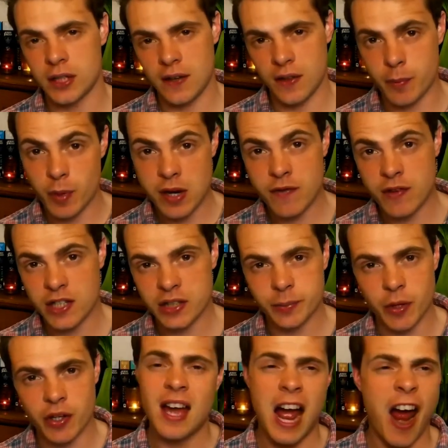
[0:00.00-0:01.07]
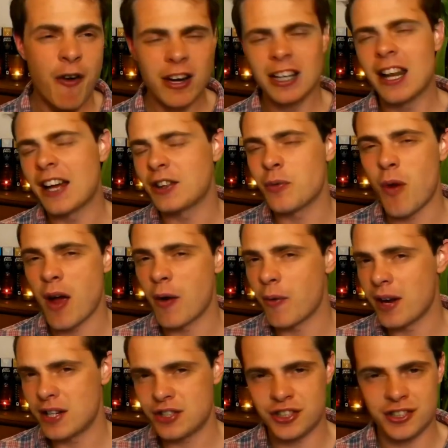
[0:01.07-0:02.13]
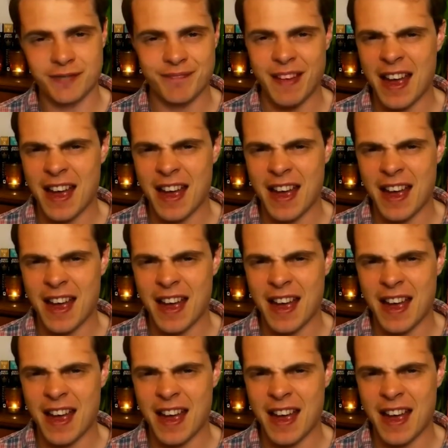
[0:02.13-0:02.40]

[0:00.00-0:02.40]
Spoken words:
in the previous book. I really like the White Witch.